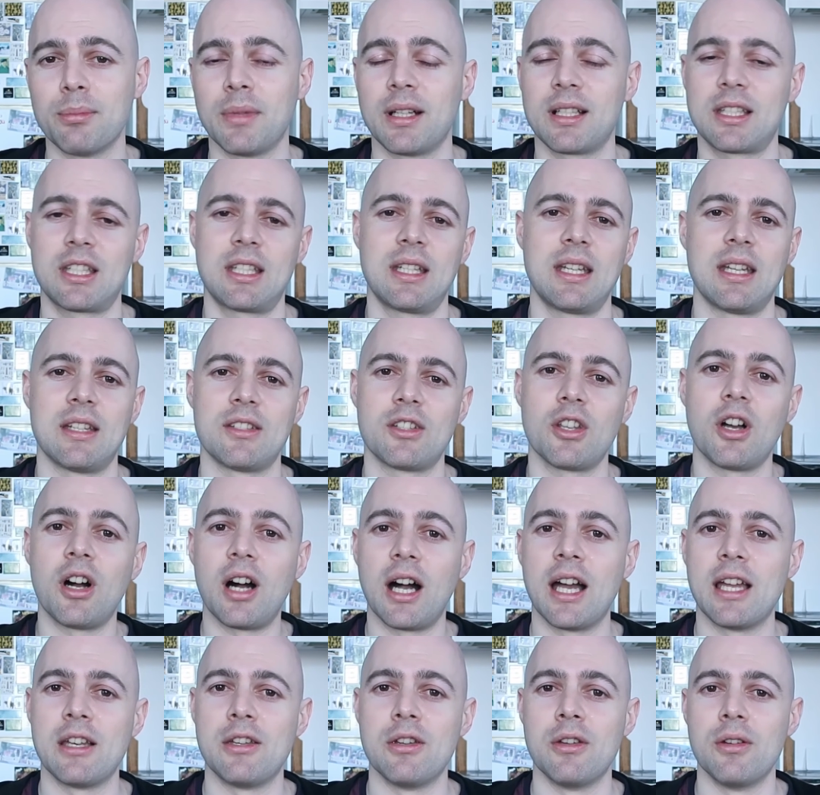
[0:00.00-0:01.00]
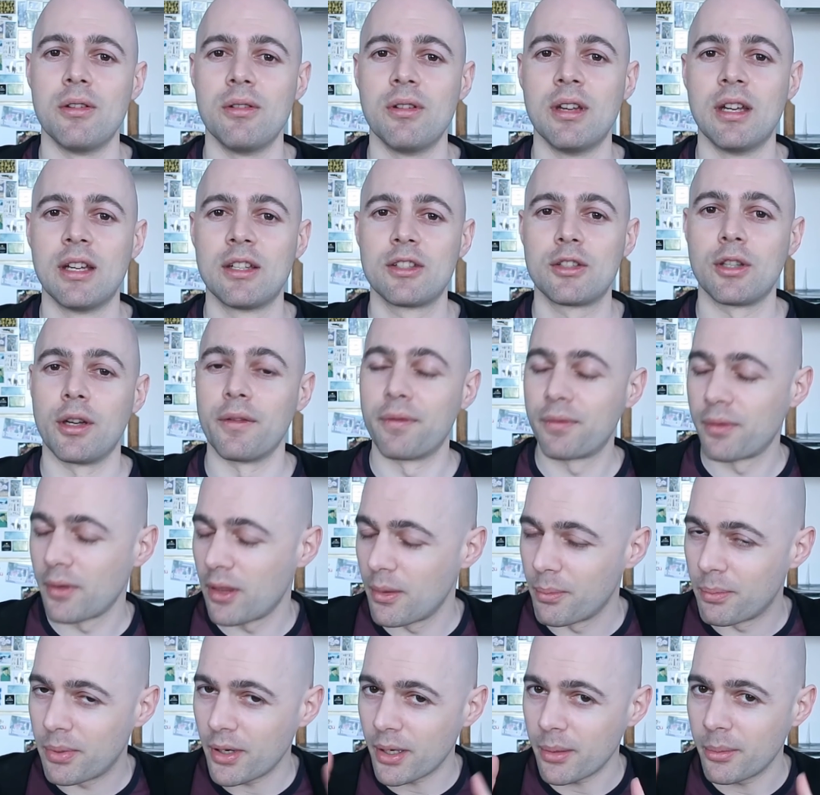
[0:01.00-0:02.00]
much as I do. So from
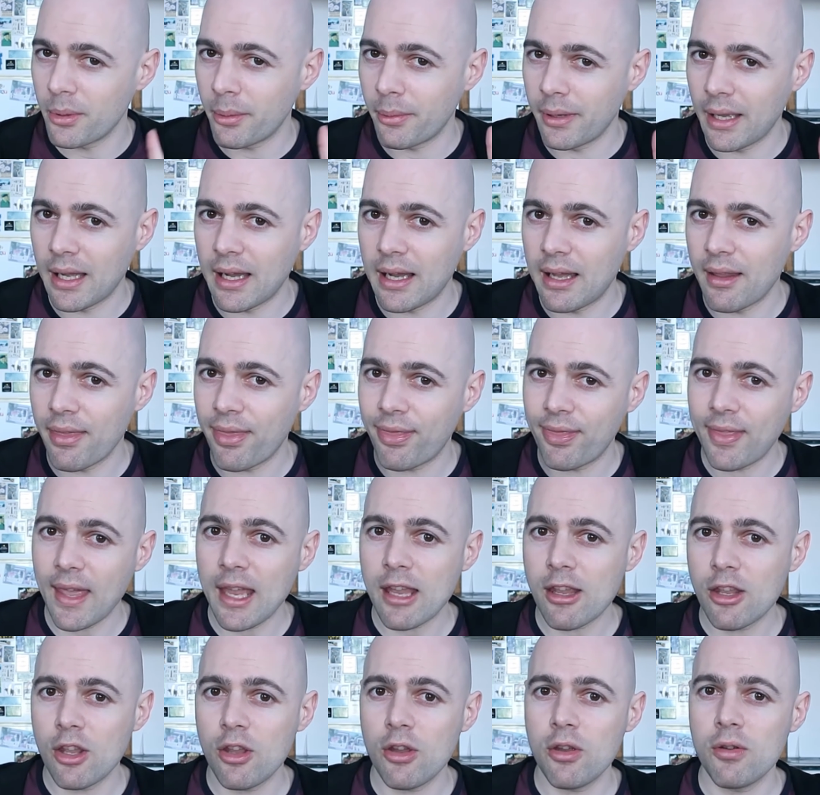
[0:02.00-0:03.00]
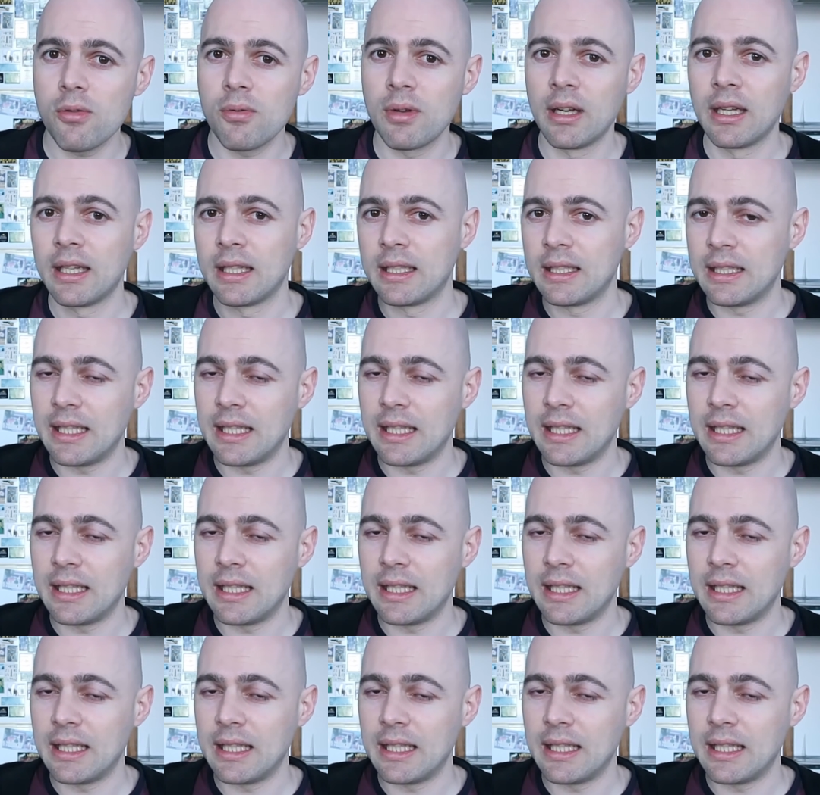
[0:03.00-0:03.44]
the bottom of my heart, thank you.